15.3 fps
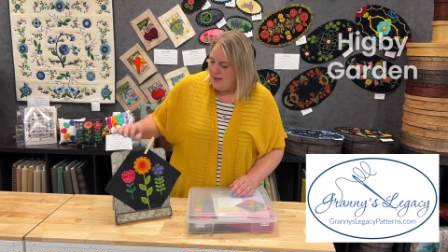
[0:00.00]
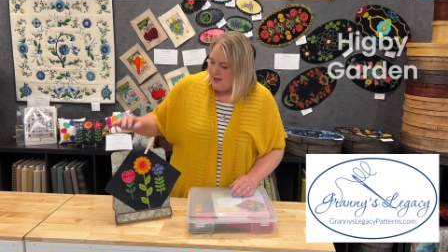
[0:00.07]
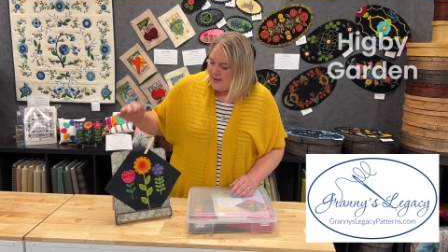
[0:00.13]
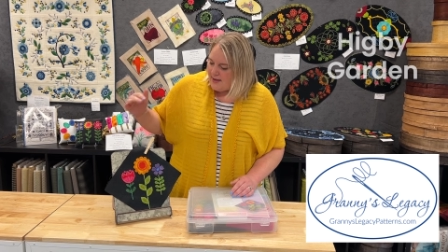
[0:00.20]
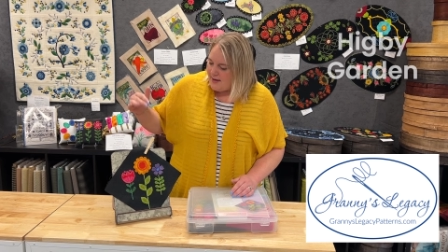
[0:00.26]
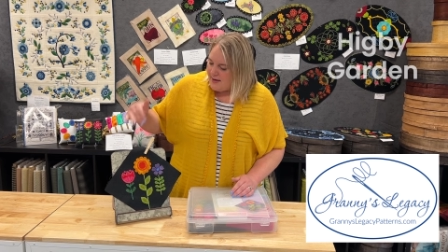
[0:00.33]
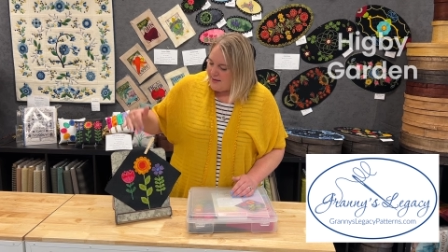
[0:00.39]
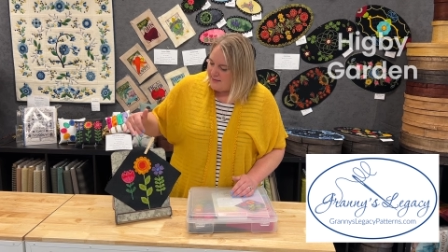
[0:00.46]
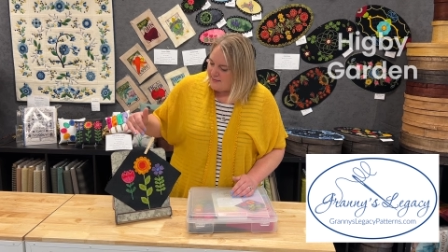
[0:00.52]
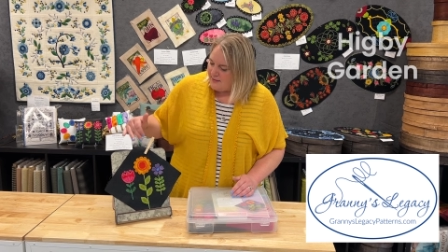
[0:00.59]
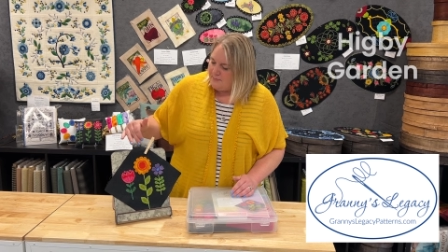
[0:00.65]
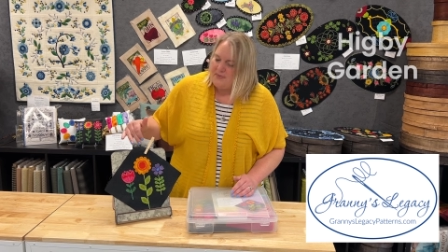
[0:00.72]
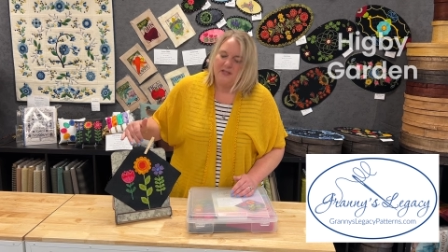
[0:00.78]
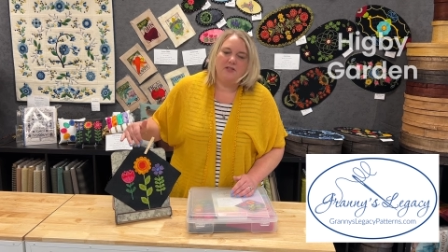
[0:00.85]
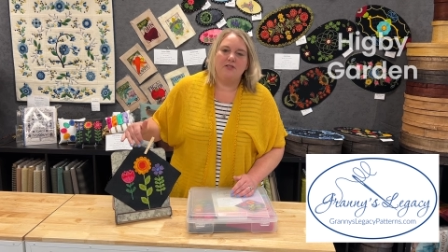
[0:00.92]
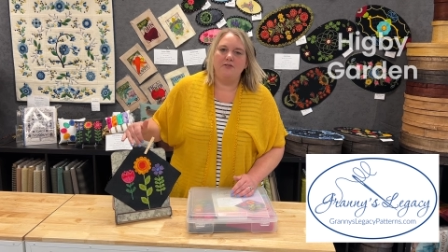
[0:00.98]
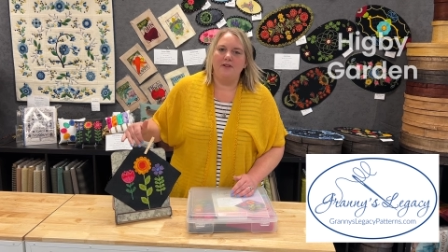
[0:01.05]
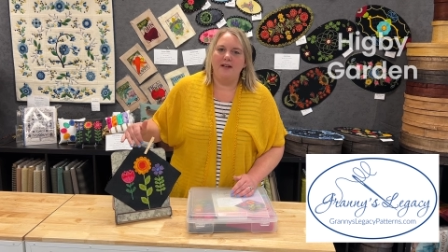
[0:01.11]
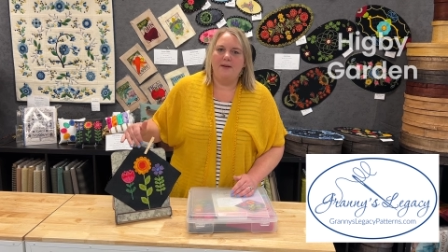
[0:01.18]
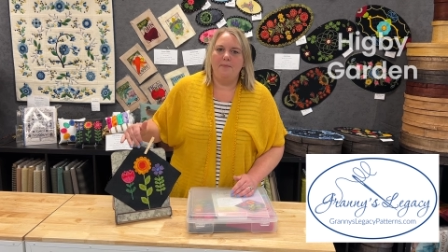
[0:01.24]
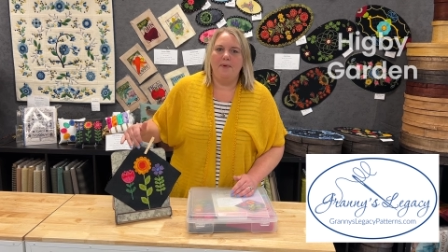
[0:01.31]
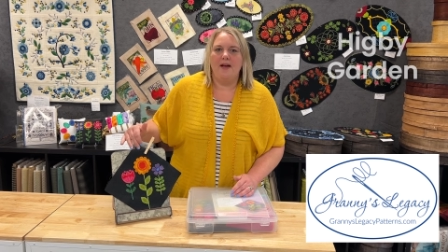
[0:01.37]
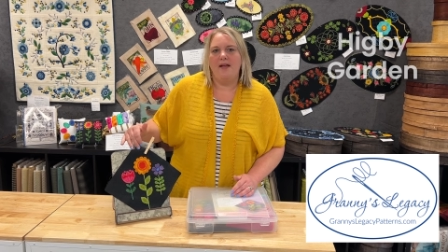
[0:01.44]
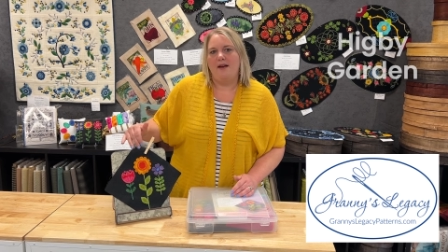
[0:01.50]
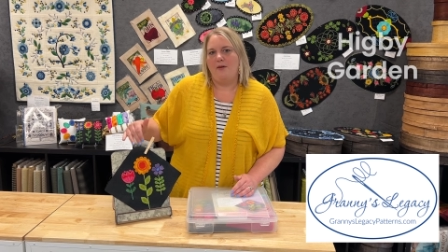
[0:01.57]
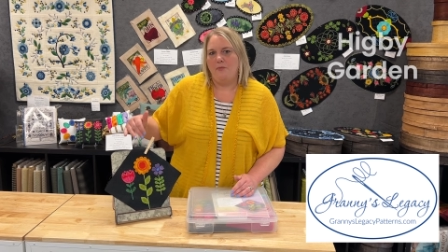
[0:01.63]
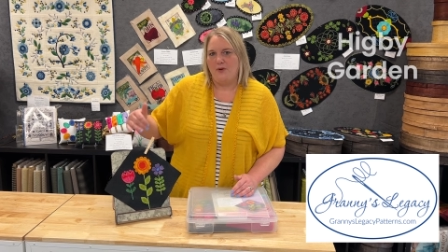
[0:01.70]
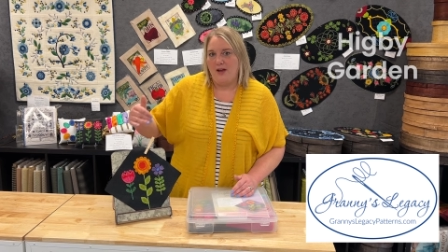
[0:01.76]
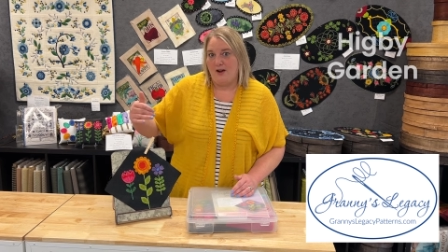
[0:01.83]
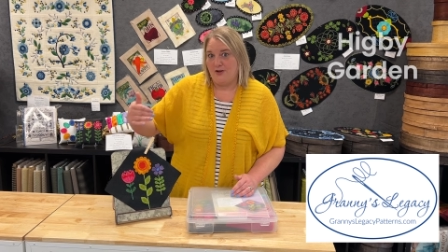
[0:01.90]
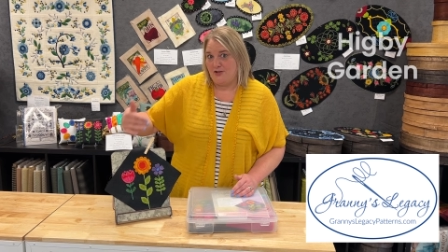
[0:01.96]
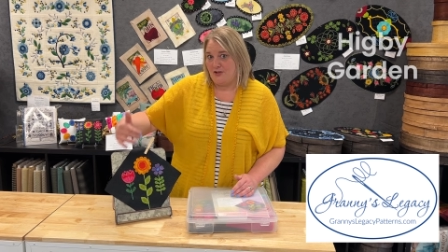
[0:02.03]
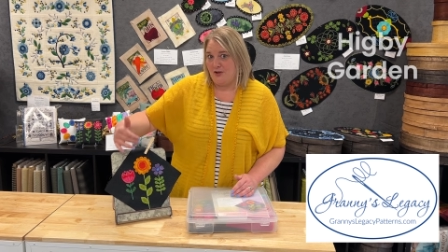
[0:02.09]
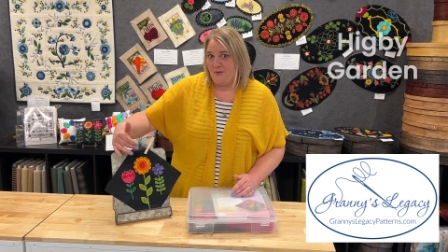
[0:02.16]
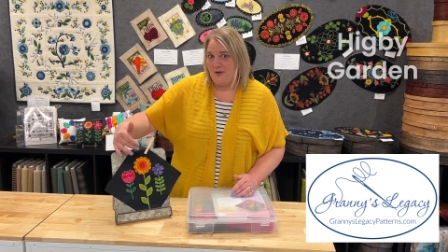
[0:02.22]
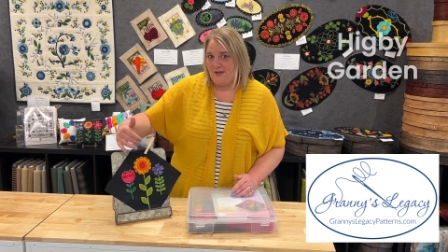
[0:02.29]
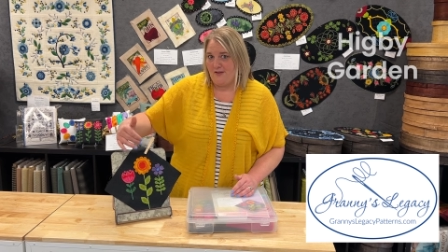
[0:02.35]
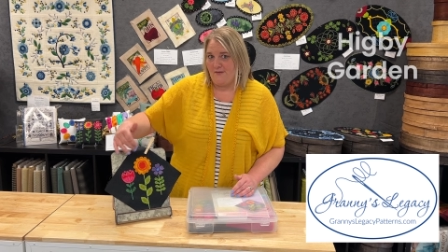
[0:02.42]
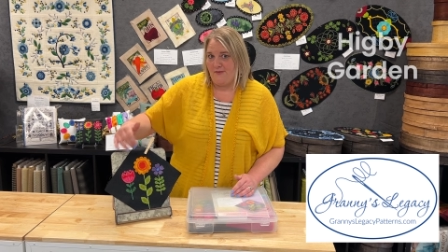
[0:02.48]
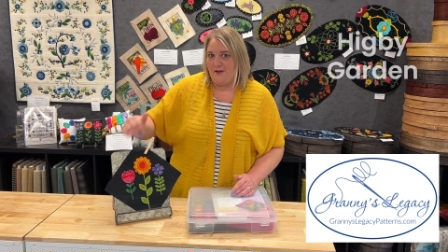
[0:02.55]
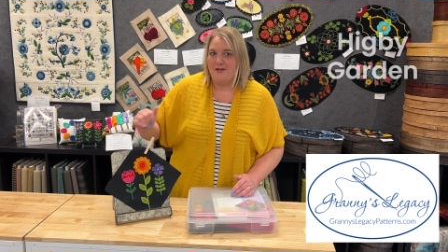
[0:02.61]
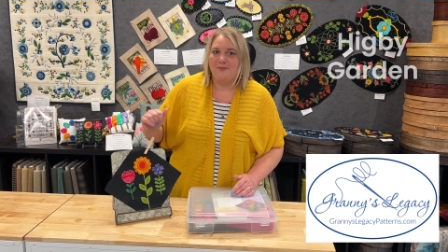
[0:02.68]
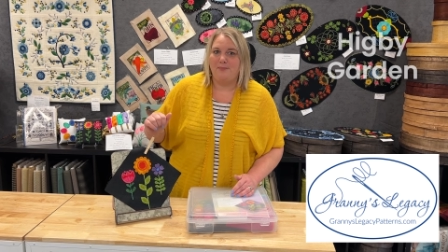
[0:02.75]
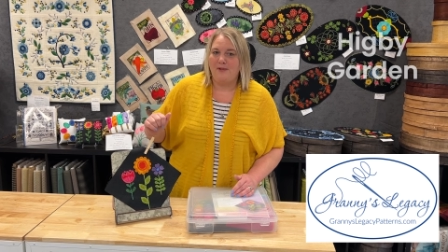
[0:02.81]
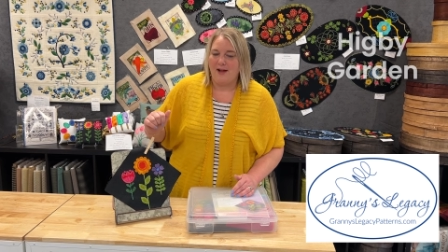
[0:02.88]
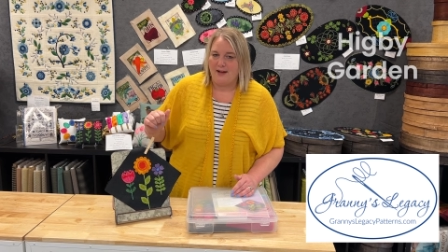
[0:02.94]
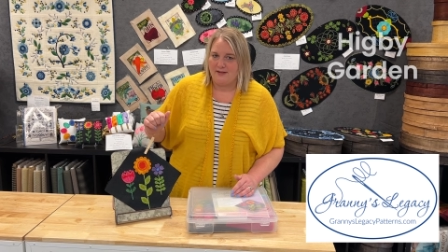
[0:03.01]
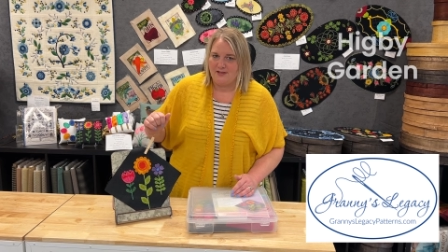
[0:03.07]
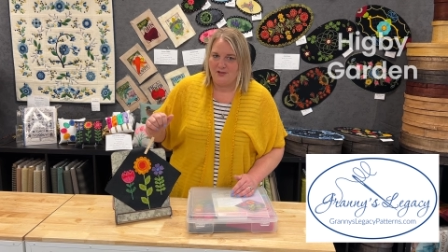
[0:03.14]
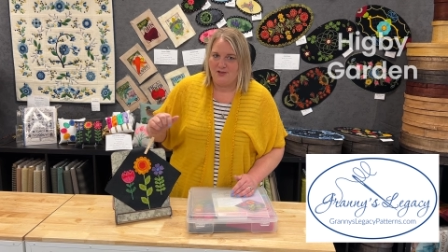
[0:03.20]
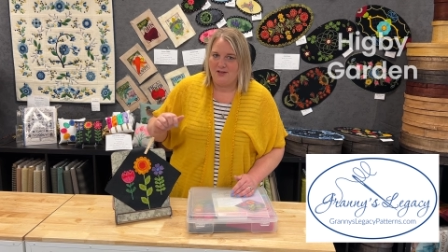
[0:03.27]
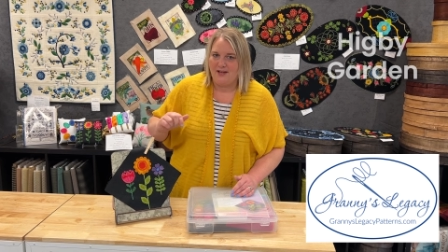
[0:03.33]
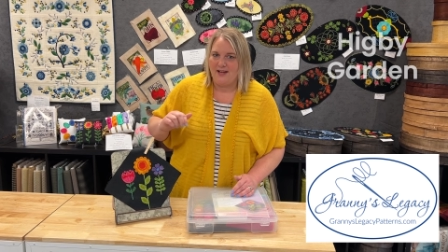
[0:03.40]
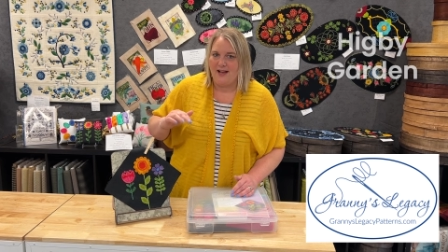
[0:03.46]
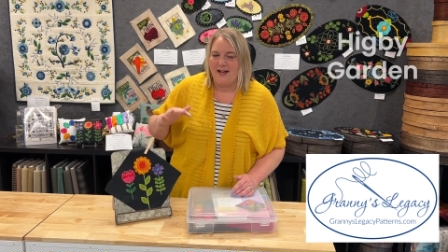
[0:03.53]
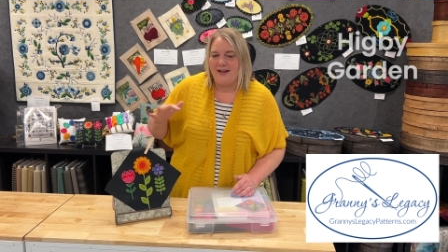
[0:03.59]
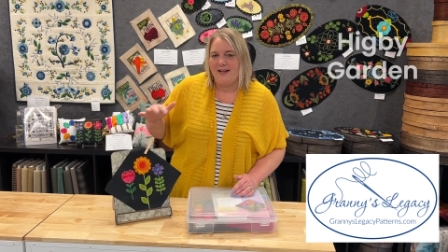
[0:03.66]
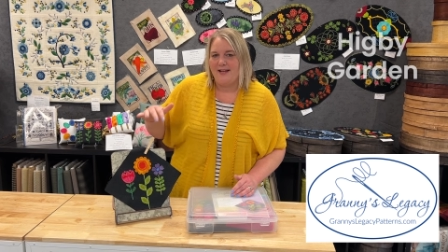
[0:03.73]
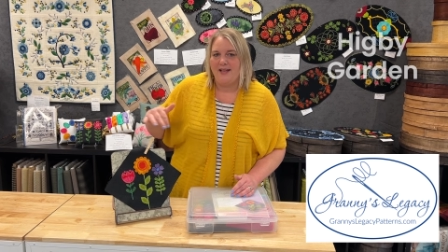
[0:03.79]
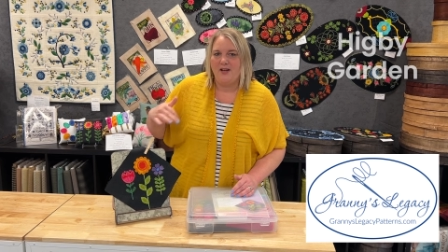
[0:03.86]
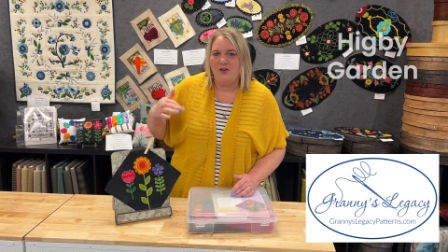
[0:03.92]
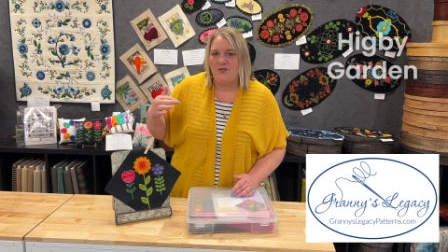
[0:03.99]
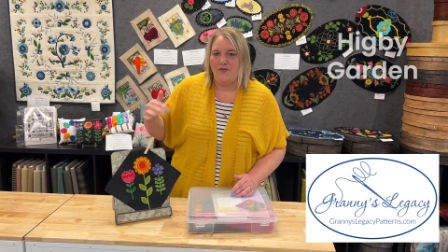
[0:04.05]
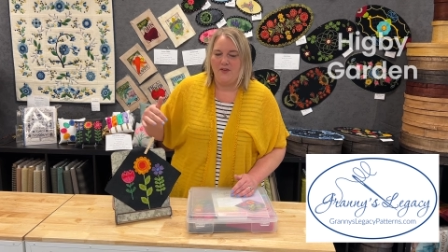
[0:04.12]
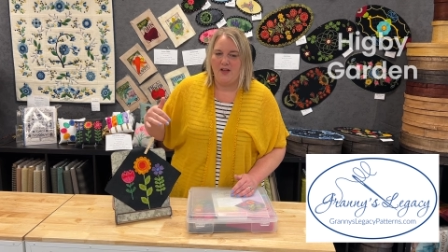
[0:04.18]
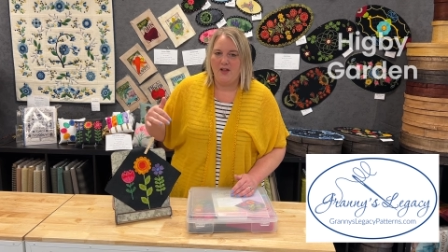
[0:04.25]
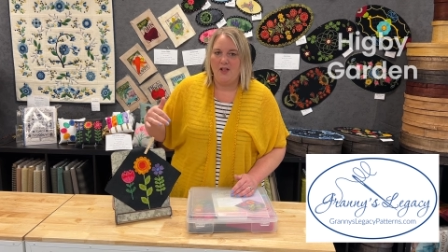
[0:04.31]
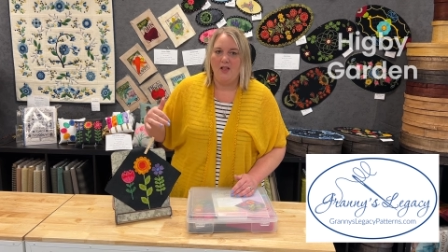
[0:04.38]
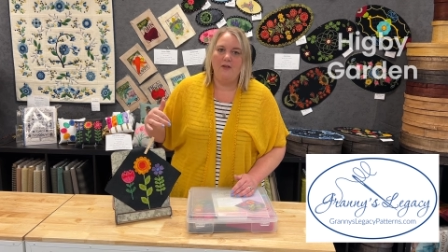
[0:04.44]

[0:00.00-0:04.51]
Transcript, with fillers: It is a mystery but we are showing the first block so you can kind of get a feel